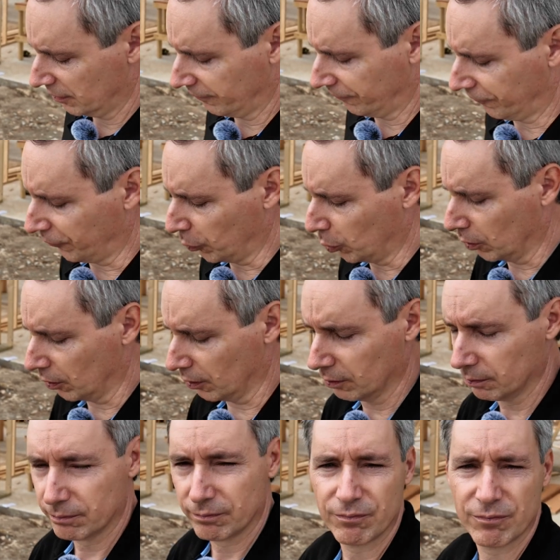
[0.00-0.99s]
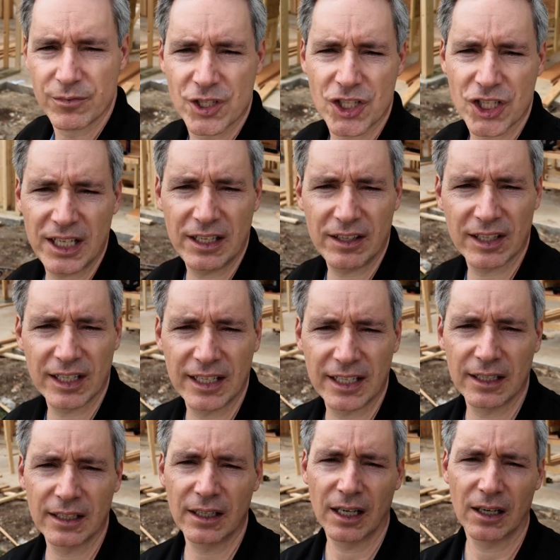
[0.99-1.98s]
for
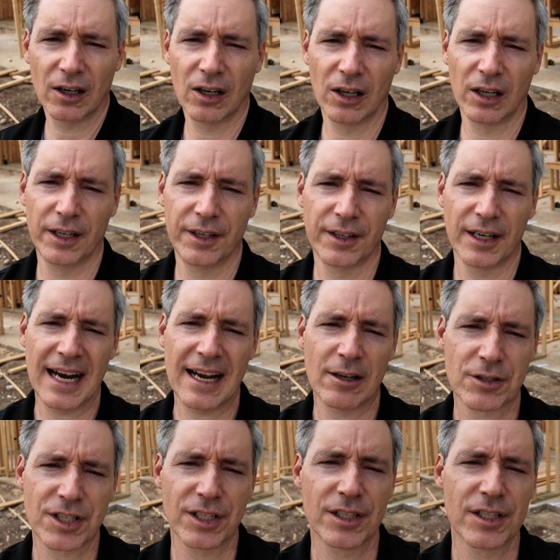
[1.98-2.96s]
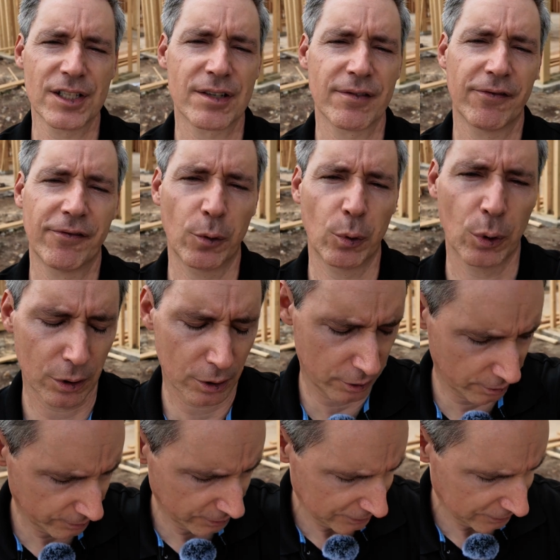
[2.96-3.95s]
sheathing on houses,
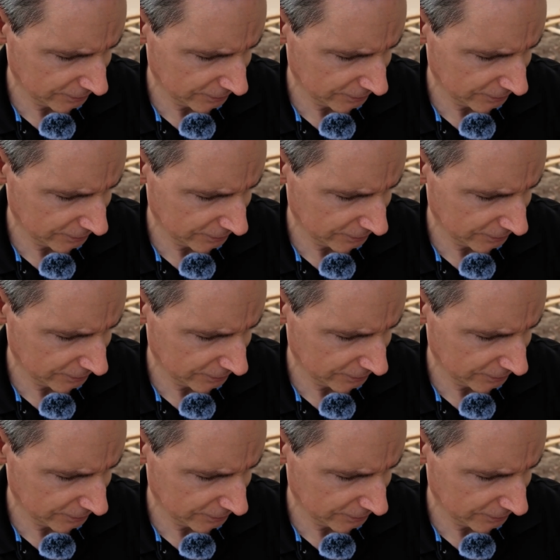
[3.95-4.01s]
for